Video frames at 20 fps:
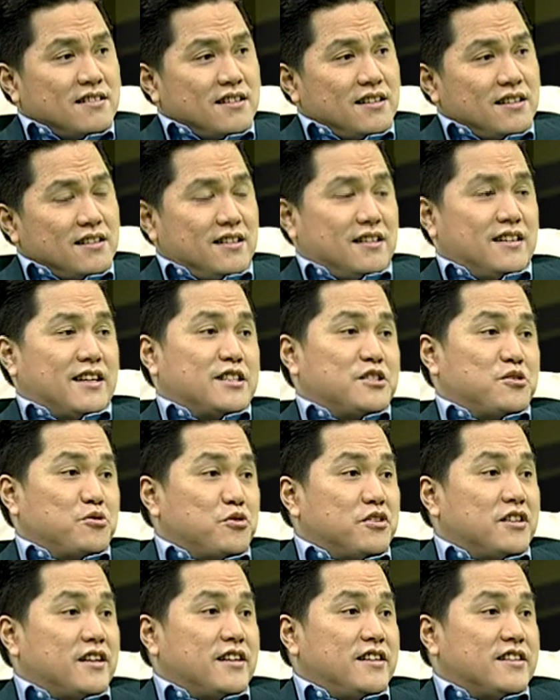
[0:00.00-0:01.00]
in the next
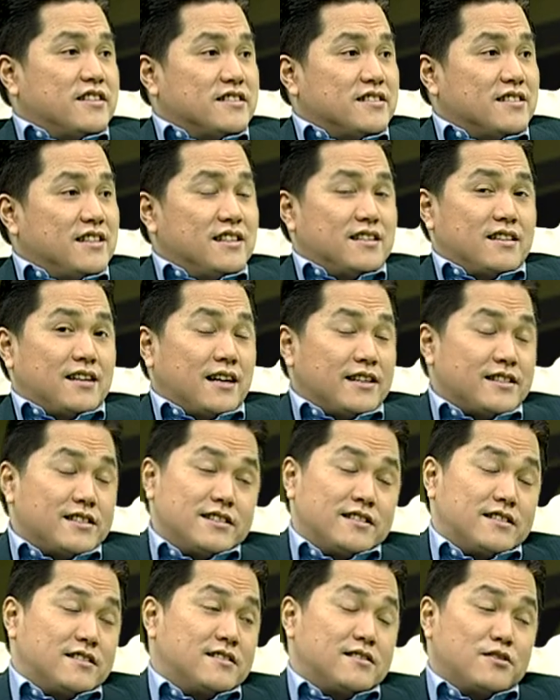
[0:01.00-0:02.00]
2-3 years.
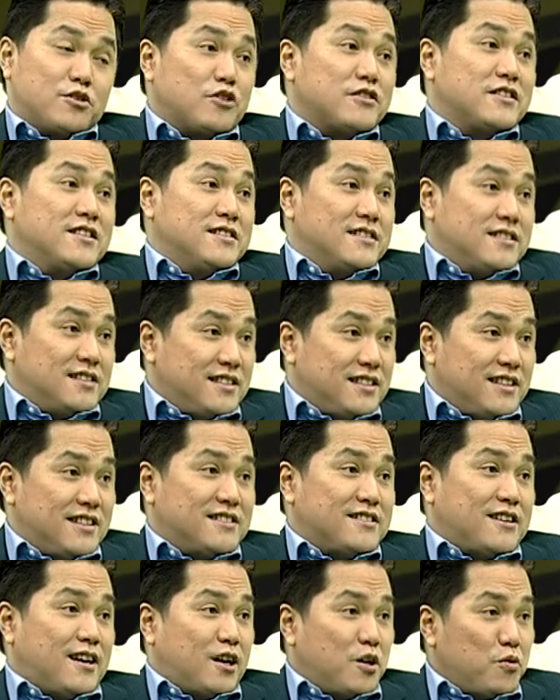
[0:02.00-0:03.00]
It's not easy,
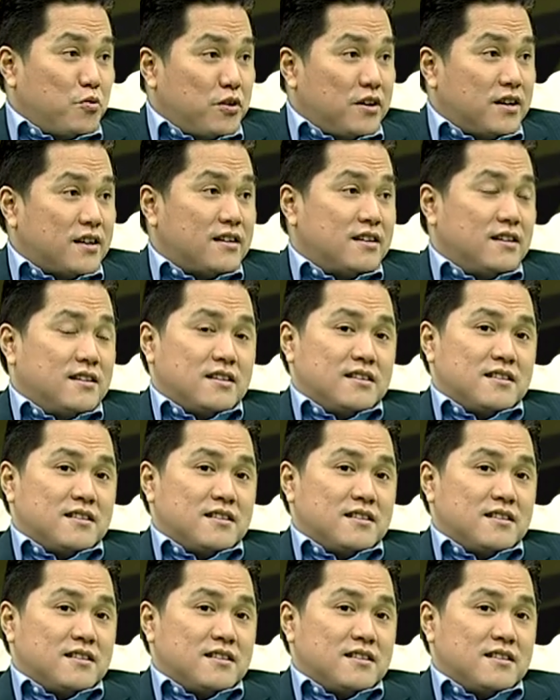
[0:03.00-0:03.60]
it's hard work,